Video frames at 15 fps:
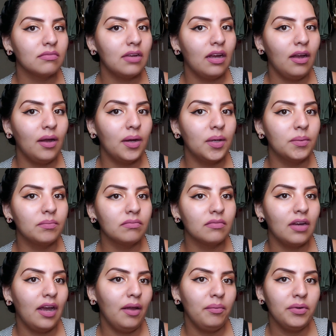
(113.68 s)

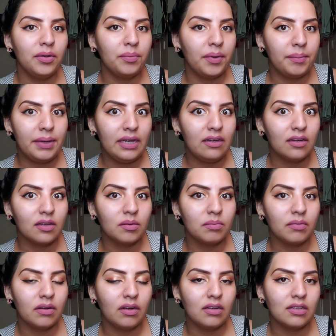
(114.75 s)
I wouldn't wear makeup
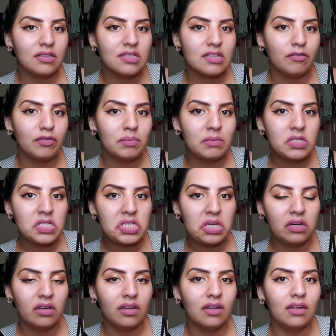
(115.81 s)
except for
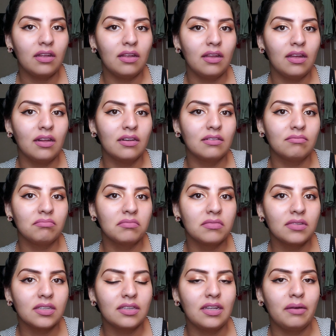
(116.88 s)
mascara, and
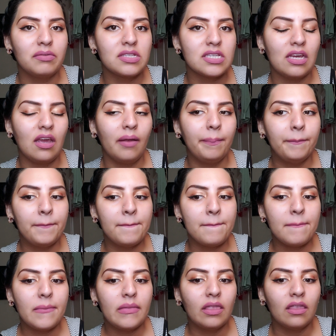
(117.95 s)
that was it.
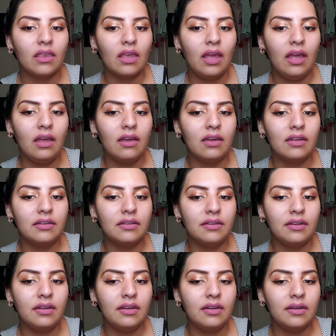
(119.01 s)
And
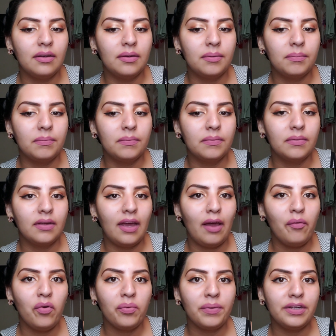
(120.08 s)

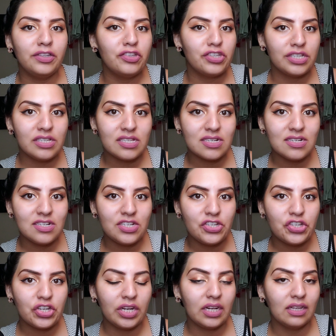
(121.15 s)
I would wear jeans and a
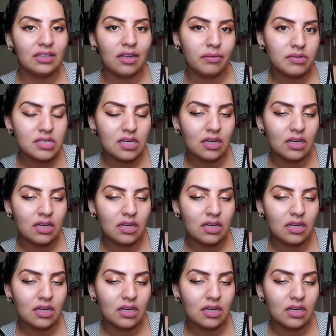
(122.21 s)
t-shirt, like that was